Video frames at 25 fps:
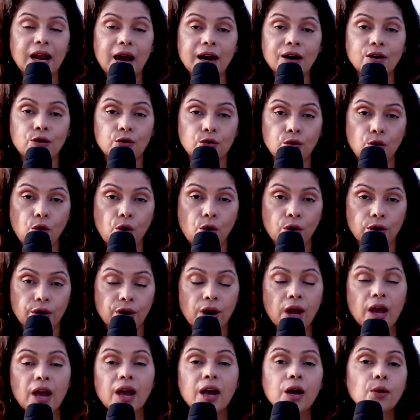lakh crore,
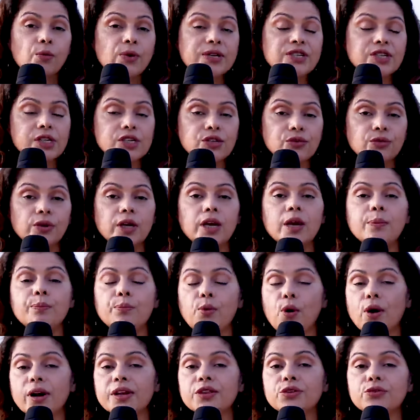which is
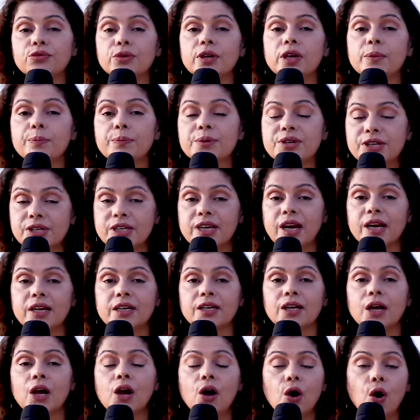
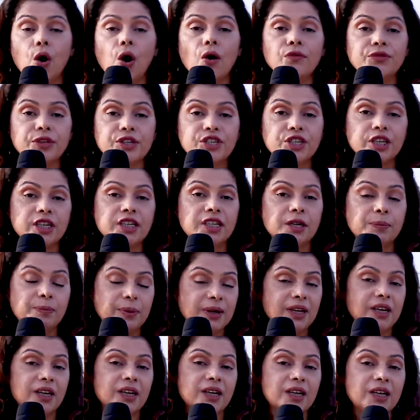3.3% of the
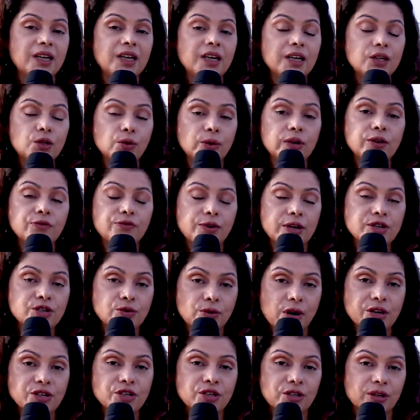GDP, to
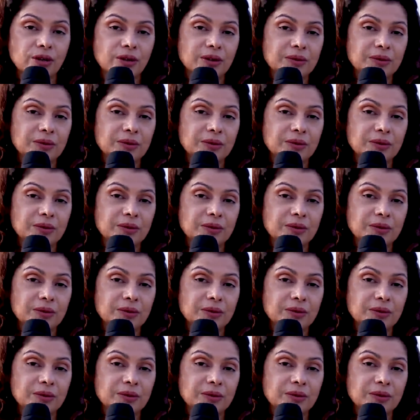infrastructure.